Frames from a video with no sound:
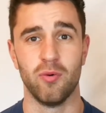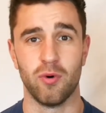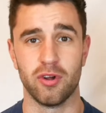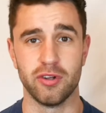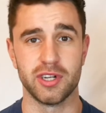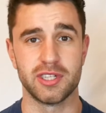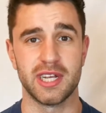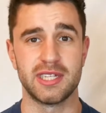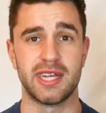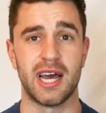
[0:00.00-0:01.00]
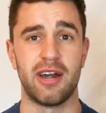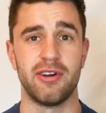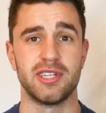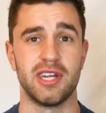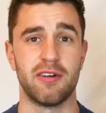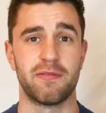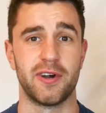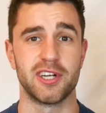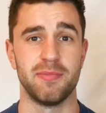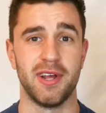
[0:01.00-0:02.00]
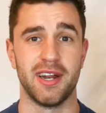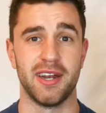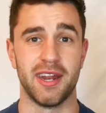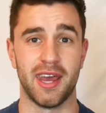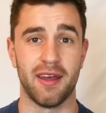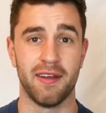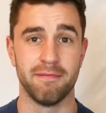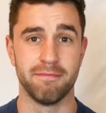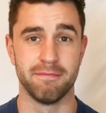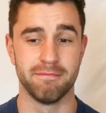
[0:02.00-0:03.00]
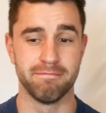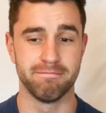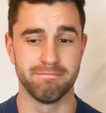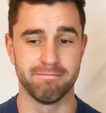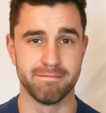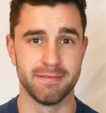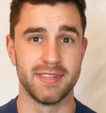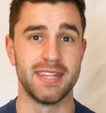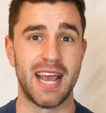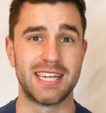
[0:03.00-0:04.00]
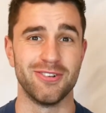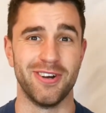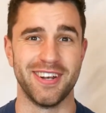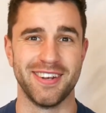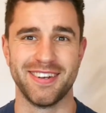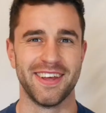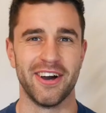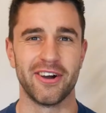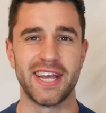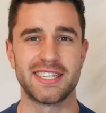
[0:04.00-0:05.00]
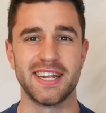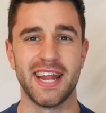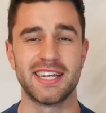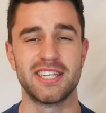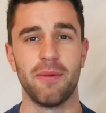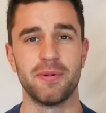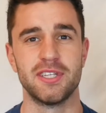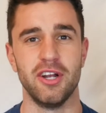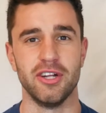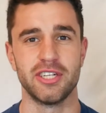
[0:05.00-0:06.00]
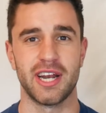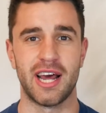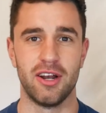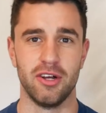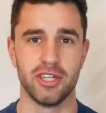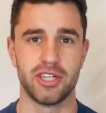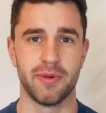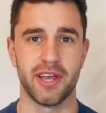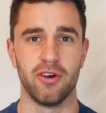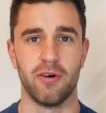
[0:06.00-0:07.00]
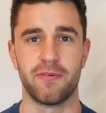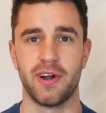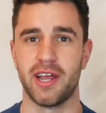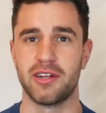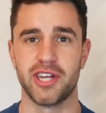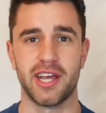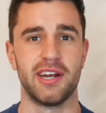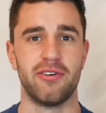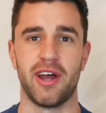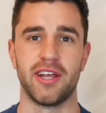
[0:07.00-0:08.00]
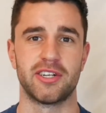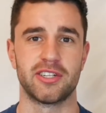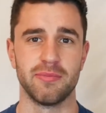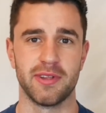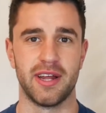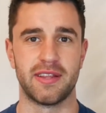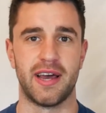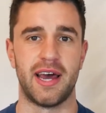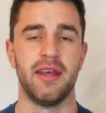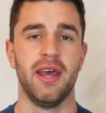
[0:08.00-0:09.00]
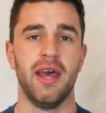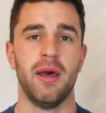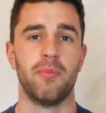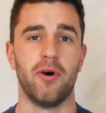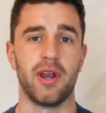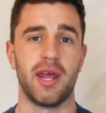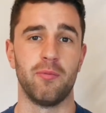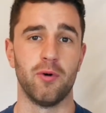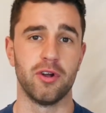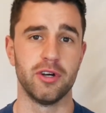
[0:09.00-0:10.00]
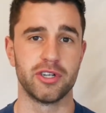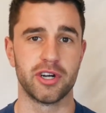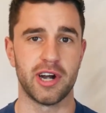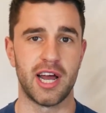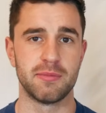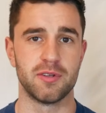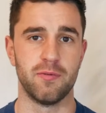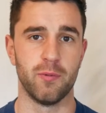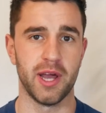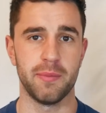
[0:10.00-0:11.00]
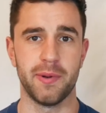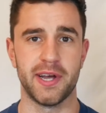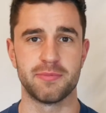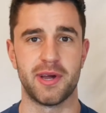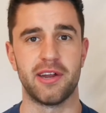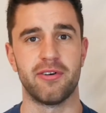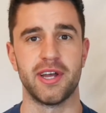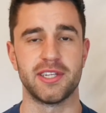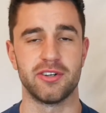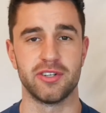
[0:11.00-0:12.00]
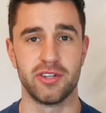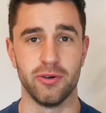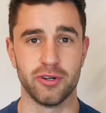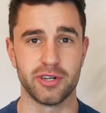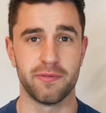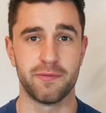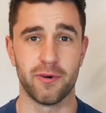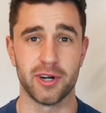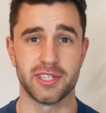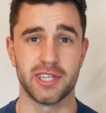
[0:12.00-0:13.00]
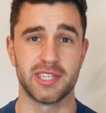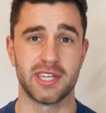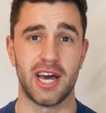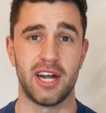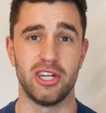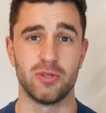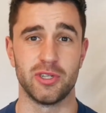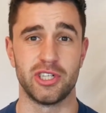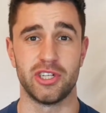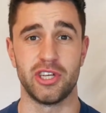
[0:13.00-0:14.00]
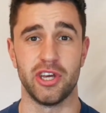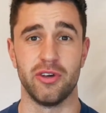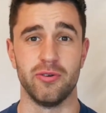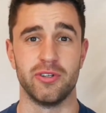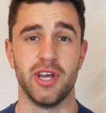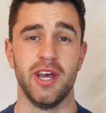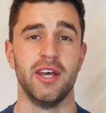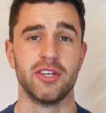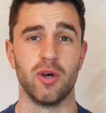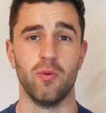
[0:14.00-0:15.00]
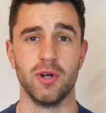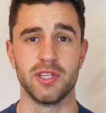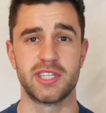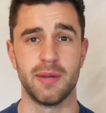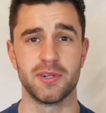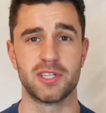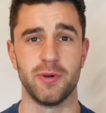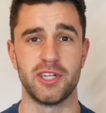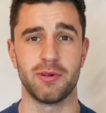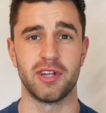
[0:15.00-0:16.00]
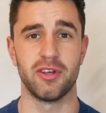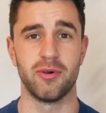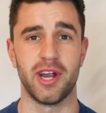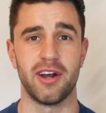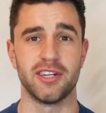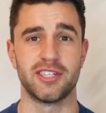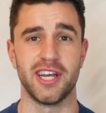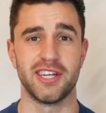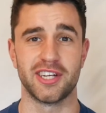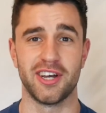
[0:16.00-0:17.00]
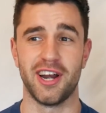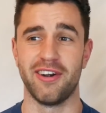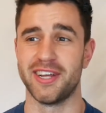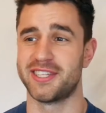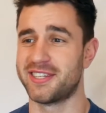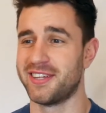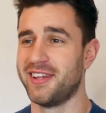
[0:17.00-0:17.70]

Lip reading: 160 calories in your first meal of the day. Next one. Okay, so next up is lunch, and at lunch you might go for like chicken and rice or something like that. But in 100 grams of white basmati rice, there's 246 calories, which is huge. So one simple switch you can do here is change the cauli rice,